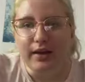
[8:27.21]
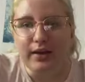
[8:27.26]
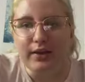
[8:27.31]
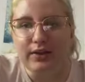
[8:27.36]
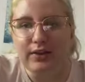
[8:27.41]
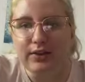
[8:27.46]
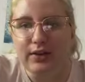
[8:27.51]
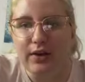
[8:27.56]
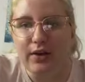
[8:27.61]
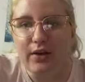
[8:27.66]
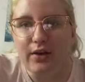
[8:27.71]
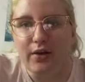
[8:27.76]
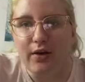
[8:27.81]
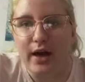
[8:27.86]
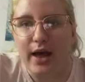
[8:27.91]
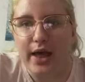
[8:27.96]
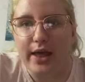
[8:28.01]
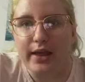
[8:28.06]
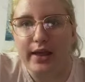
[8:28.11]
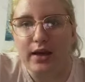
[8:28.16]
So
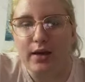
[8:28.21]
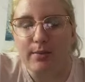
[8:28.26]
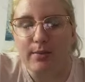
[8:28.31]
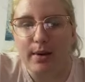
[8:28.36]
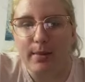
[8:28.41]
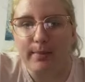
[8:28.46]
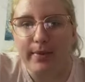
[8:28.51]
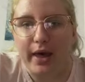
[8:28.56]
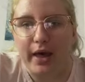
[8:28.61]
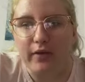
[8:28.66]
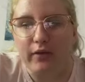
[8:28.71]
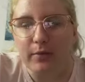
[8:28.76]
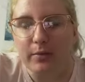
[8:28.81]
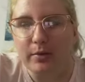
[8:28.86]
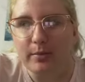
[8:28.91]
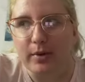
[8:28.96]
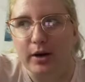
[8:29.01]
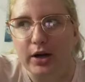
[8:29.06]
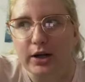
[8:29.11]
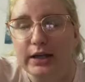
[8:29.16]
I am back from
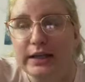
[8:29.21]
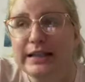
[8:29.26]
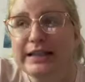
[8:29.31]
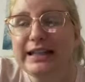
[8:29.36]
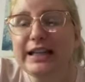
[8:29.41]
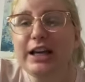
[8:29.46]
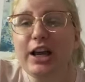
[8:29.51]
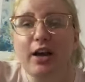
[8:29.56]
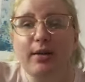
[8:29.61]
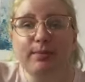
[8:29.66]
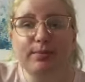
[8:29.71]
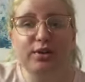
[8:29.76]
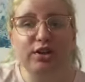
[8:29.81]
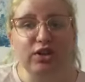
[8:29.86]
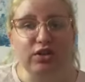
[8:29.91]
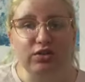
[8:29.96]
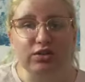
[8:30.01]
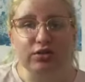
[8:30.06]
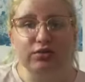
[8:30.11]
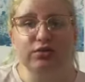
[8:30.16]
the park. It's like a
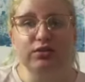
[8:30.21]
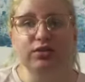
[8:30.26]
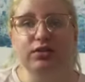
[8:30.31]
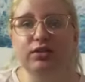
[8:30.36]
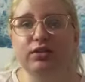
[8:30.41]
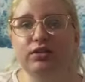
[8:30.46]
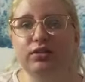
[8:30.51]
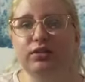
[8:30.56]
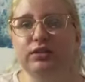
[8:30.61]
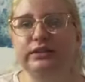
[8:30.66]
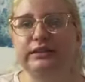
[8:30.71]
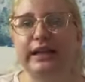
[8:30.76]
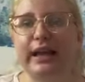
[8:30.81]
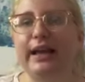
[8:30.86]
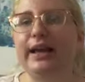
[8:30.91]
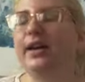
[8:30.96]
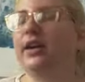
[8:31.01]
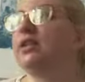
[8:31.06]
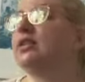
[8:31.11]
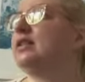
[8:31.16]
beautiful
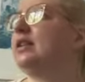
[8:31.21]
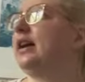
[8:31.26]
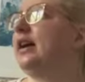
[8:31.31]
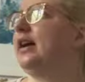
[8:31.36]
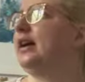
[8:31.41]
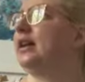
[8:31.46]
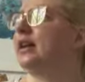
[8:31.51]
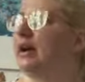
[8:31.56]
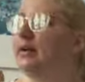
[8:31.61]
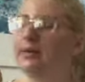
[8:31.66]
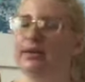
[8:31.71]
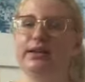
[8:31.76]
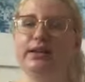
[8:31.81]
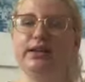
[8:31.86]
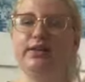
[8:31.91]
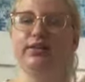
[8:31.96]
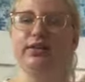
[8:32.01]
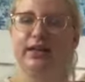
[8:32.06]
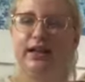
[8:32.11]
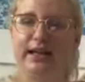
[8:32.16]
day outside. I was
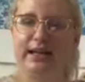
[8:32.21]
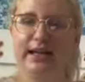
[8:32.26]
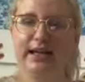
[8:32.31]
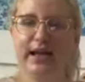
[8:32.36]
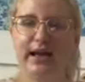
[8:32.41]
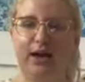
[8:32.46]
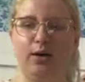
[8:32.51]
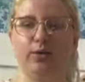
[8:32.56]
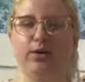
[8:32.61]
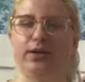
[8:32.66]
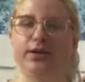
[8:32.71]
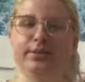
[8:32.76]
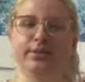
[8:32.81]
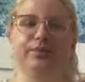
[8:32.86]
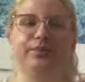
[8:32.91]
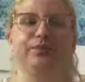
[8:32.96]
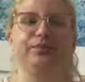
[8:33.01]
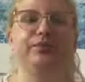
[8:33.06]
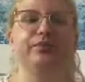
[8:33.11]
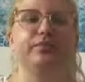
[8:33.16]
there for like an hour,
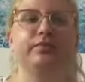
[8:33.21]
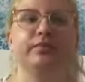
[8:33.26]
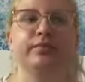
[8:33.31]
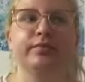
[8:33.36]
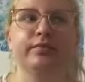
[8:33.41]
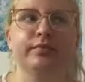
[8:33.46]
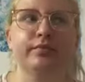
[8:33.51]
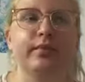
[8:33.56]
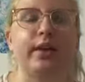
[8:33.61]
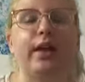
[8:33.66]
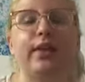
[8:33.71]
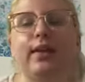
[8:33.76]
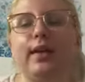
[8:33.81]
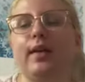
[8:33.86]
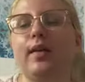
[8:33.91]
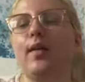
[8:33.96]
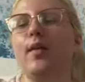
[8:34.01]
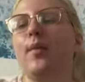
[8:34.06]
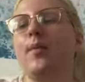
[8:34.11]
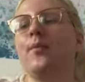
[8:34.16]
I
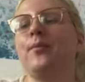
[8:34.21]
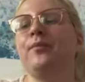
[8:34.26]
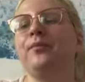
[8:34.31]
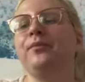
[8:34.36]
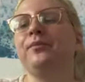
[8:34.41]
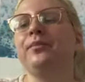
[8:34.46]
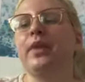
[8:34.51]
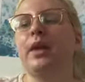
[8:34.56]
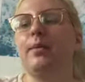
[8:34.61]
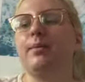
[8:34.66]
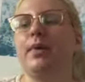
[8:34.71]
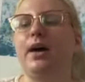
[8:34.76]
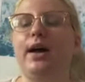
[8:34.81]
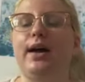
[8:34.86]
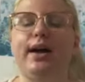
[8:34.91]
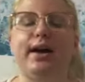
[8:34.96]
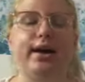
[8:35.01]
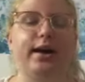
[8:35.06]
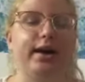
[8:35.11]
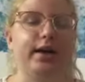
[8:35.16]
think.
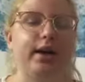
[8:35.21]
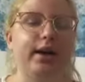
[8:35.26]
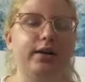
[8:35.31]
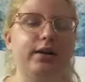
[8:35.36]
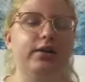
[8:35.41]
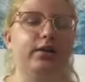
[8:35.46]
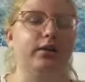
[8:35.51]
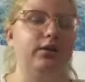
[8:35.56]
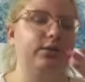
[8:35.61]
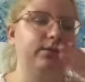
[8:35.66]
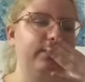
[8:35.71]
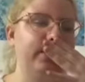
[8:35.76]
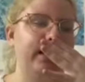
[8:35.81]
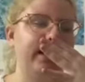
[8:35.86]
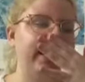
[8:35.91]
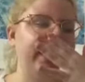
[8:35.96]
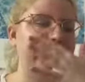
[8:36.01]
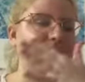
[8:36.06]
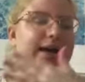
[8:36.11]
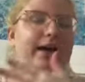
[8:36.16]
But I got home,
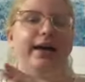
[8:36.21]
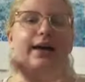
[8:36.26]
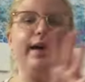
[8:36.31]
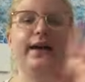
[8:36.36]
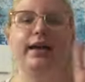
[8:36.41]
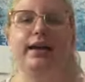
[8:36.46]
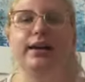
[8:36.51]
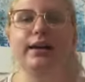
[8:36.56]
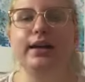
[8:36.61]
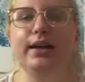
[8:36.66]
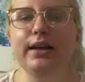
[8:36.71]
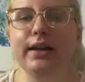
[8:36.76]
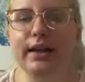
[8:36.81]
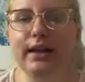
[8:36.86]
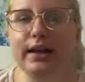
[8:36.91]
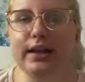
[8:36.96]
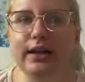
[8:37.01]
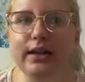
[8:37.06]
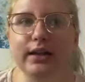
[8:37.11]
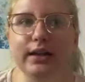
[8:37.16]
I had
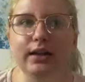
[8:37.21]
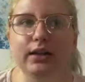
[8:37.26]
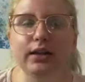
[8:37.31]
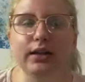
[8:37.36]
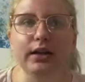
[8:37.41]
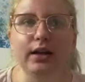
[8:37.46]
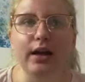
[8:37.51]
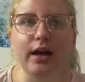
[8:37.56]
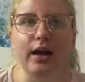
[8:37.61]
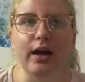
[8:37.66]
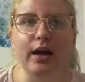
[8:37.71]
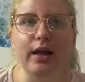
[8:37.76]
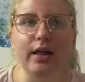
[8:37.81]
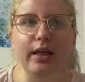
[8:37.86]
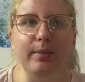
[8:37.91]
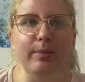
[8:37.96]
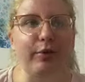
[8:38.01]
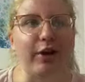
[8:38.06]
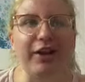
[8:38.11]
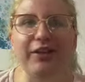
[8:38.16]
a
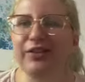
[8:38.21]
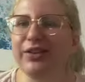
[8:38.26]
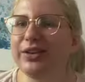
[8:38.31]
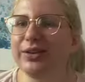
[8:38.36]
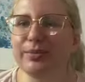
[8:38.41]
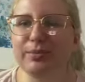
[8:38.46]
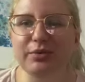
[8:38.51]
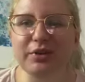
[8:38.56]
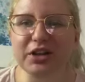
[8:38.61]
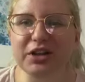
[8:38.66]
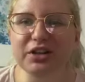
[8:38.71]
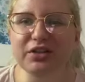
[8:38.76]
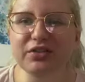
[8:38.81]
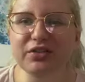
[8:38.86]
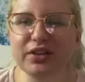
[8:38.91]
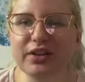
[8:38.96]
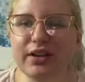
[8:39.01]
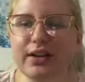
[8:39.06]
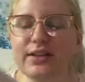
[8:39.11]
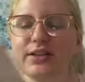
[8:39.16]
like breakfast burrito
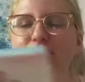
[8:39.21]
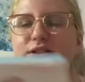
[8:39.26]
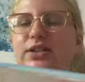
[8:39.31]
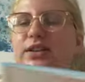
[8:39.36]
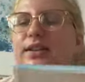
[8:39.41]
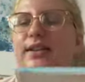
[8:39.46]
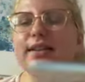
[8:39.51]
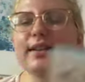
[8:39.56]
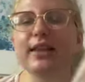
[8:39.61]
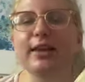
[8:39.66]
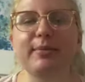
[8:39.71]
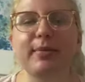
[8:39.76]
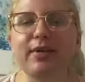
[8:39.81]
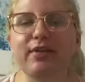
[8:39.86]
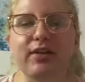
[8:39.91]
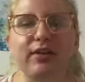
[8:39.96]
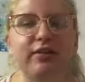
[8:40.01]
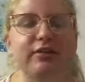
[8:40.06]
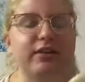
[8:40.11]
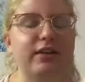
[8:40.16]
for lunch. That's like my
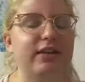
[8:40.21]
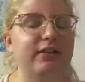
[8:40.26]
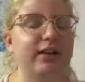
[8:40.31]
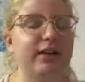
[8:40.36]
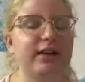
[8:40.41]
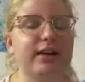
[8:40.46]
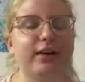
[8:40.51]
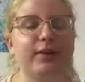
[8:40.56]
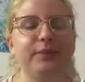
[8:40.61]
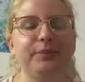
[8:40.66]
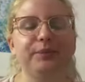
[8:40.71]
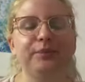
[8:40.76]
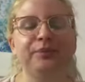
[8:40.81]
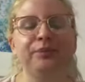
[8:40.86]
favorite thing right now.